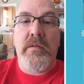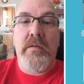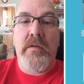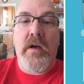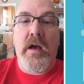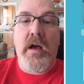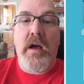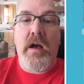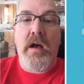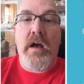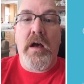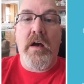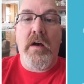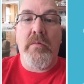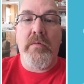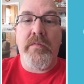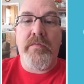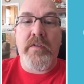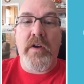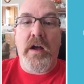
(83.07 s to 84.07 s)
Uh,
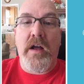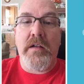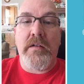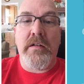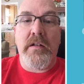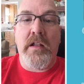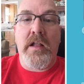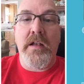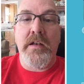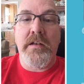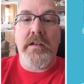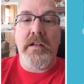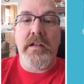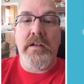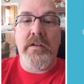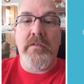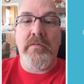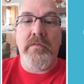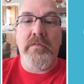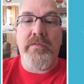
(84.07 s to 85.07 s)
we've got
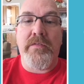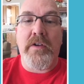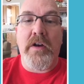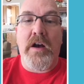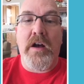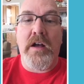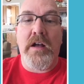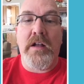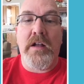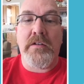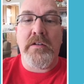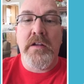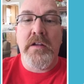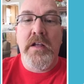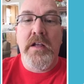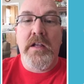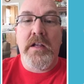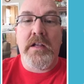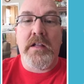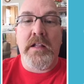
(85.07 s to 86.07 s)
London, we've got
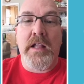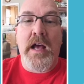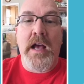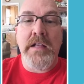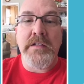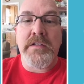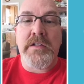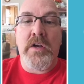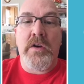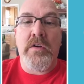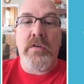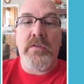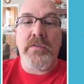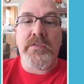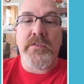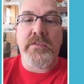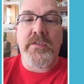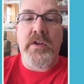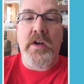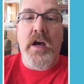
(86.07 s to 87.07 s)
Glasgow,
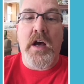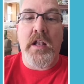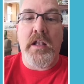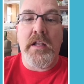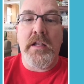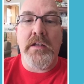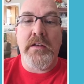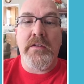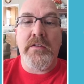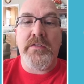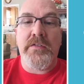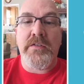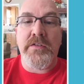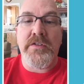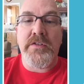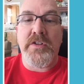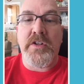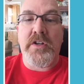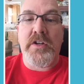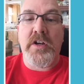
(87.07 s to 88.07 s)
Scotland,
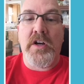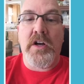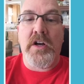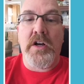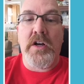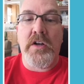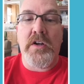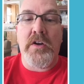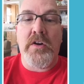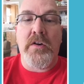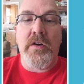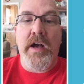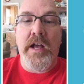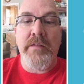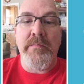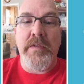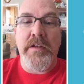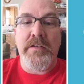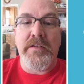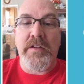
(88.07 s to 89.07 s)
Chicago,
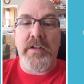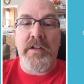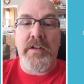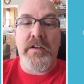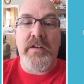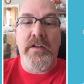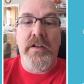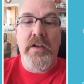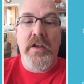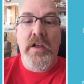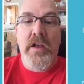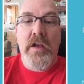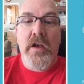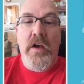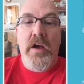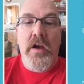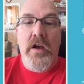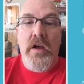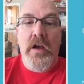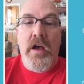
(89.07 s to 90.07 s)
Edmonton,
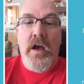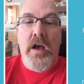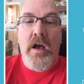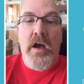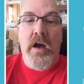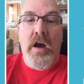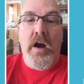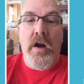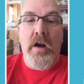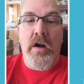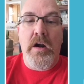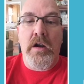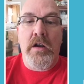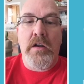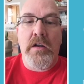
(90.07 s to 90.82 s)
uh,